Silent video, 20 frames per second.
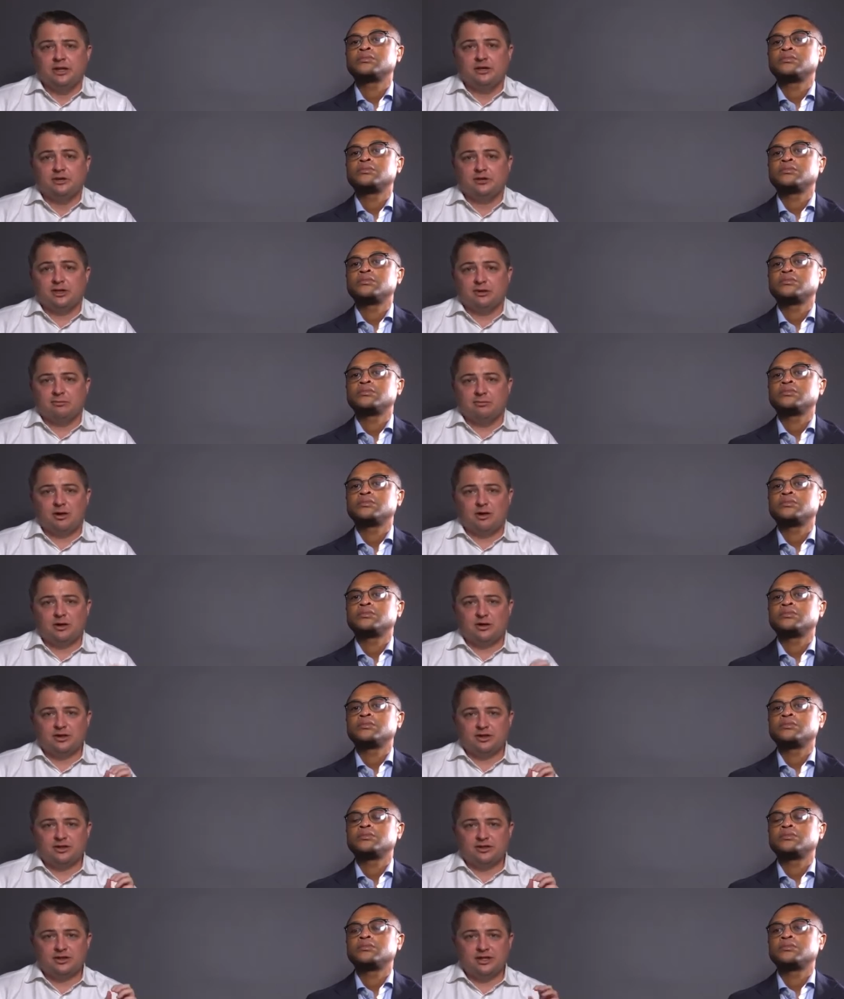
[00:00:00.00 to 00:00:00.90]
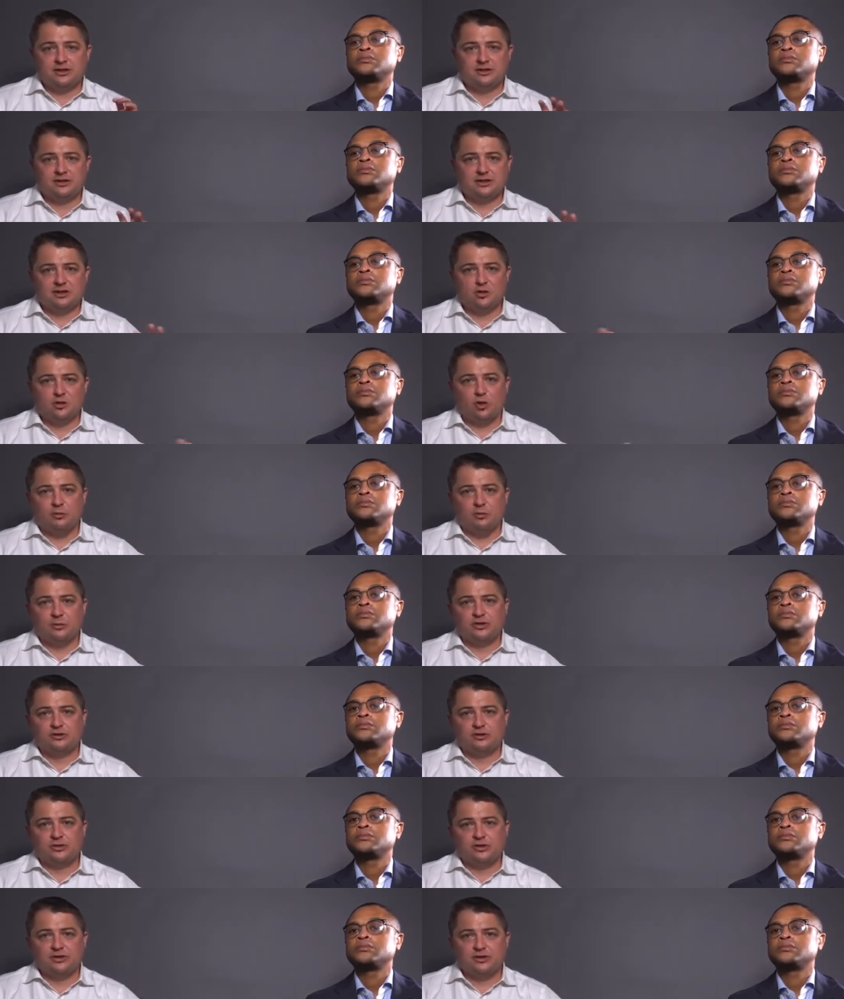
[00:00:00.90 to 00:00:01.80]
Speaker 1: So the market is seeing this
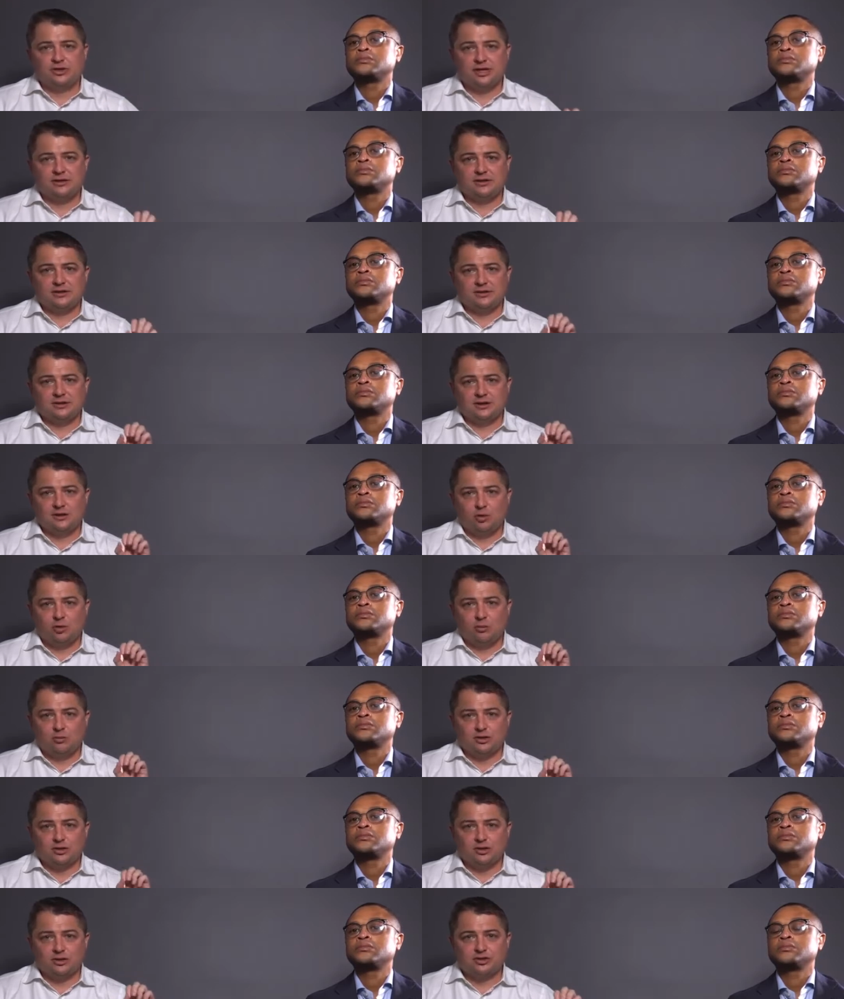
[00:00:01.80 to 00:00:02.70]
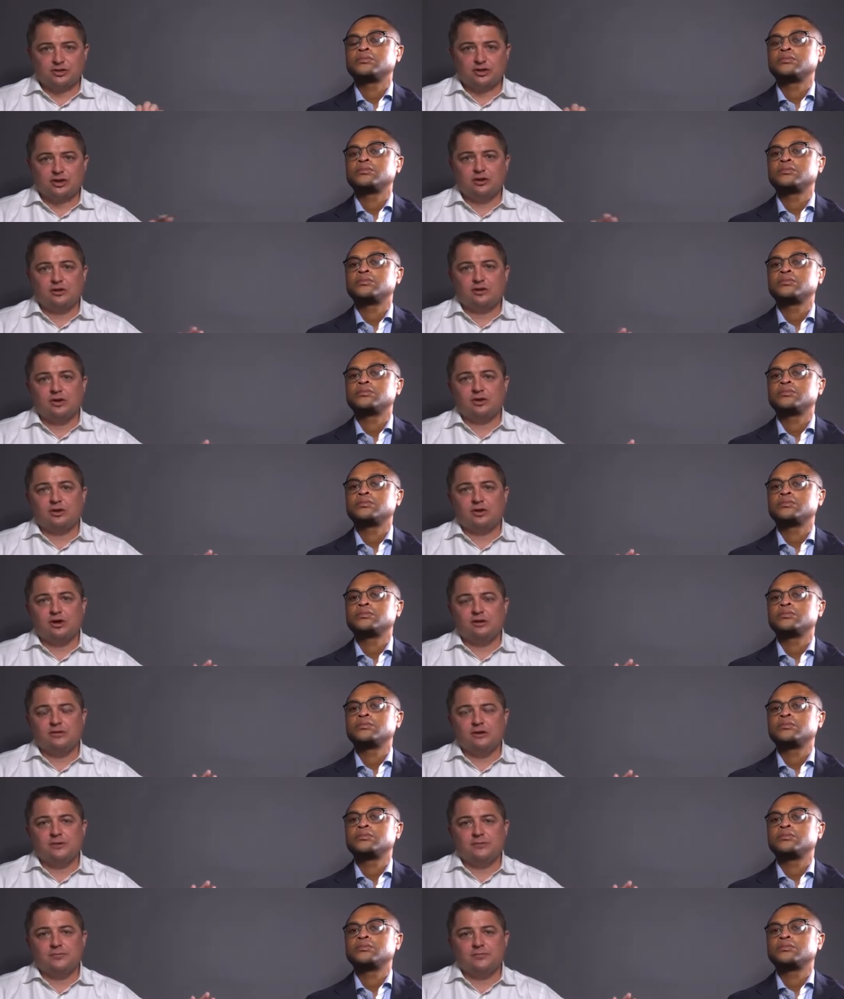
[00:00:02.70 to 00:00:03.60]
enormous risk and this enormous concern around
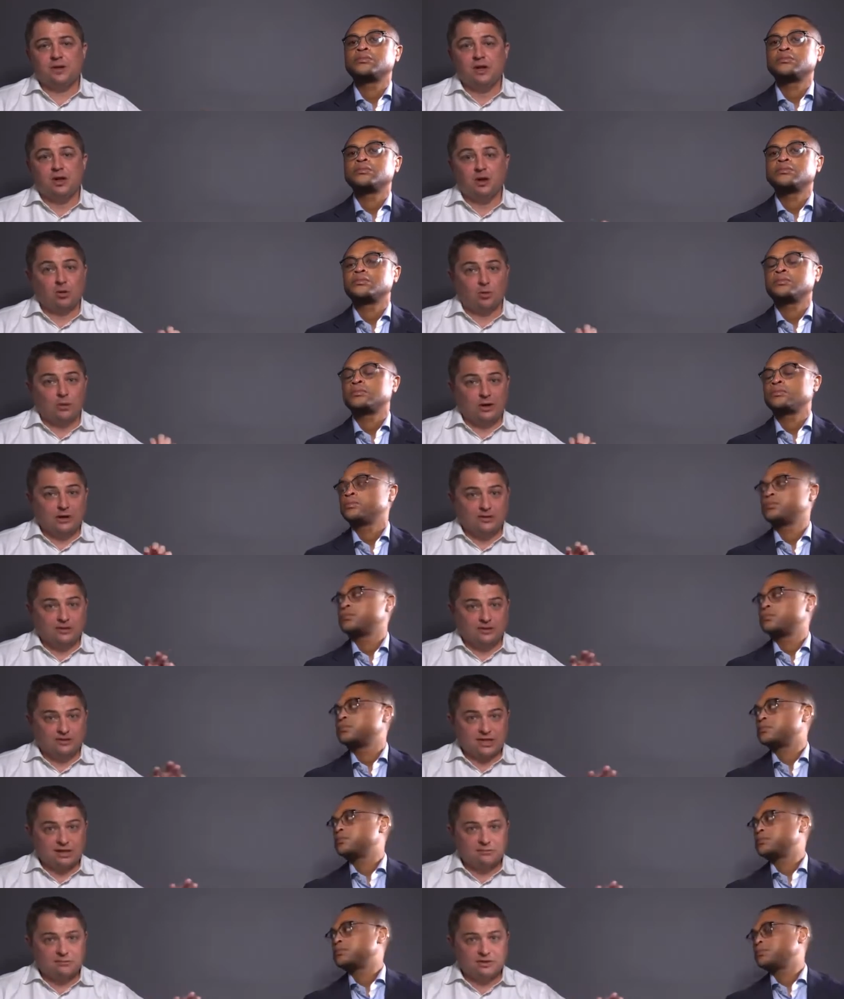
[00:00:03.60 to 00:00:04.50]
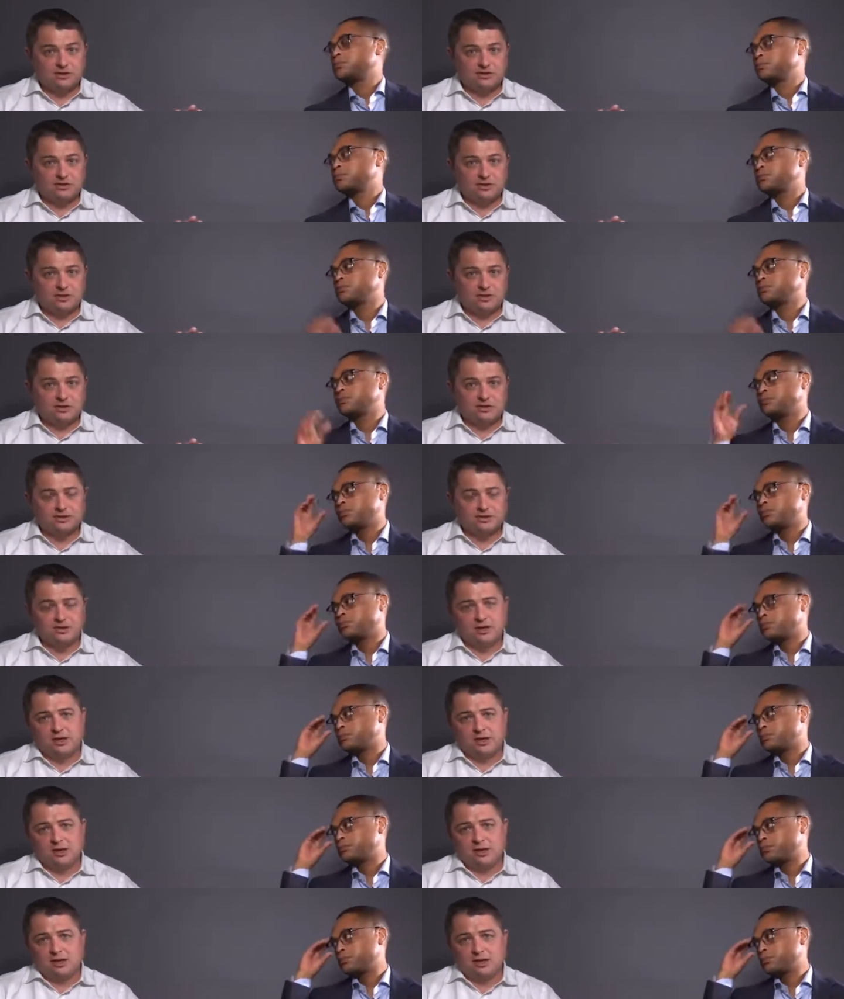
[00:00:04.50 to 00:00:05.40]
COVID. We had the same concerns,